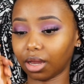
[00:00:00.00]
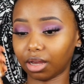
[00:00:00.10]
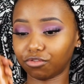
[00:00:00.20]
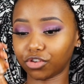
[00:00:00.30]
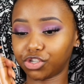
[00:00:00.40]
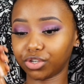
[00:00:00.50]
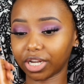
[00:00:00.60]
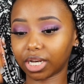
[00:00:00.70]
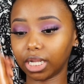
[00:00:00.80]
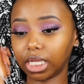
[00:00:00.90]

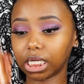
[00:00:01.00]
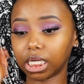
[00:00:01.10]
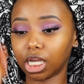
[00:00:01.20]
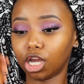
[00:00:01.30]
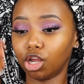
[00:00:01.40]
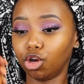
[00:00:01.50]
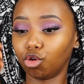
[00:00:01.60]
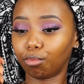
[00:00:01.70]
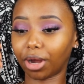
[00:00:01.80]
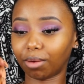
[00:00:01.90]
Unfortunately,
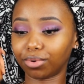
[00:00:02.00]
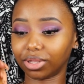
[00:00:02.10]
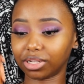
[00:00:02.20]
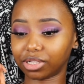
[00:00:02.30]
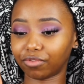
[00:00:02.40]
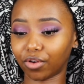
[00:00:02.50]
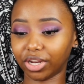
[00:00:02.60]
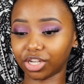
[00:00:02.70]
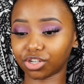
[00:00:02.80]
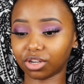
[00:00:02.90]
no pump on this
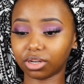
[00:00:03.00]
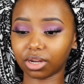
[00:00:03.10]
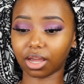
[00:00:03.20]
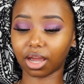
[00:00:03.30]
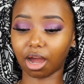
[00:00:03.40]
foundation.